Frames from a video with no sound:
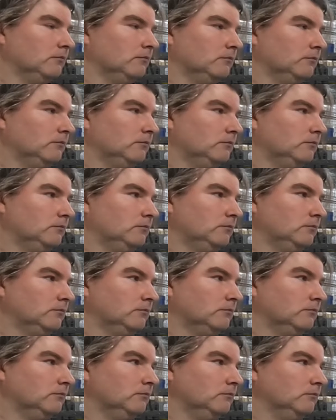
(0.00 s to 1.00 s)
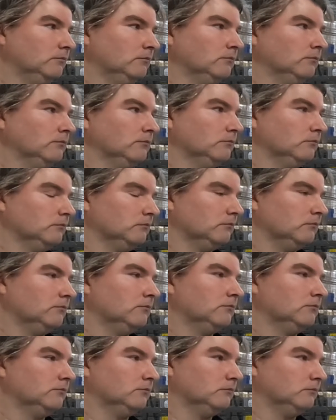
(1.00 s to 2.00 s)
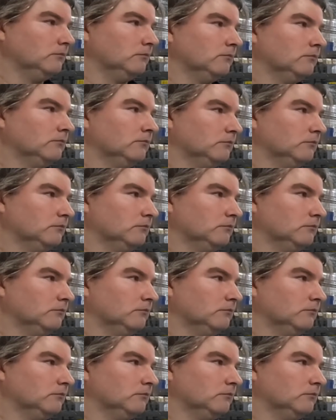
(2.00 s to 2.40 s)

No words are spoken by the person on screen.